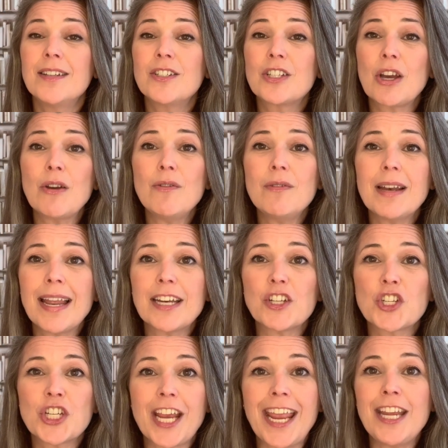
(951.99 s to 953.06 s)
Don't let
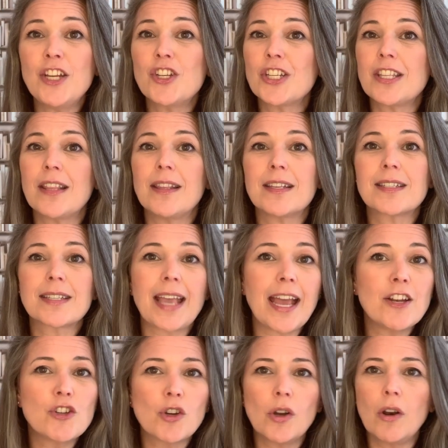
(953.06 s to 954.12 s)
changes in the
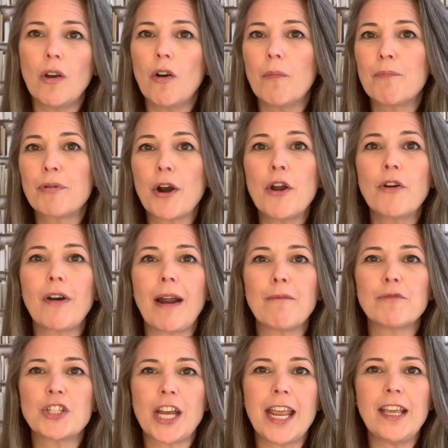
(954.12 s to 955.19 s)
schedule or program
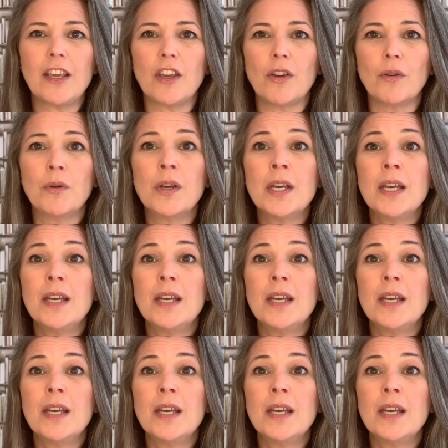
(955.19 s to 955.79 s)
shake you.